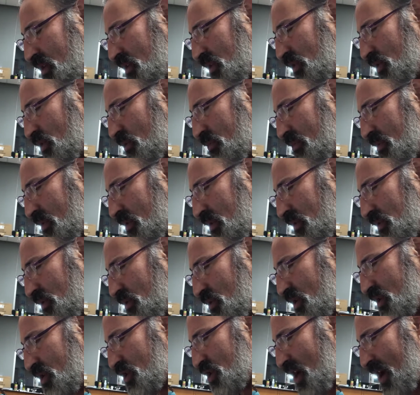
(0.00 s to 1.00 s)
Luke,
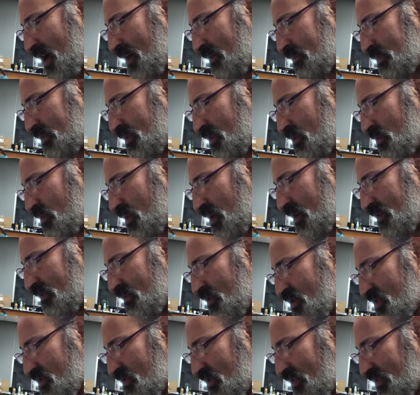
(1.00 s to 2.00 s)
Luke chapter 1,
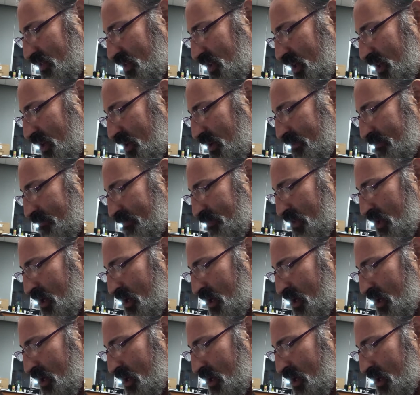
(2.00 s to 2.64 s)
verse 15.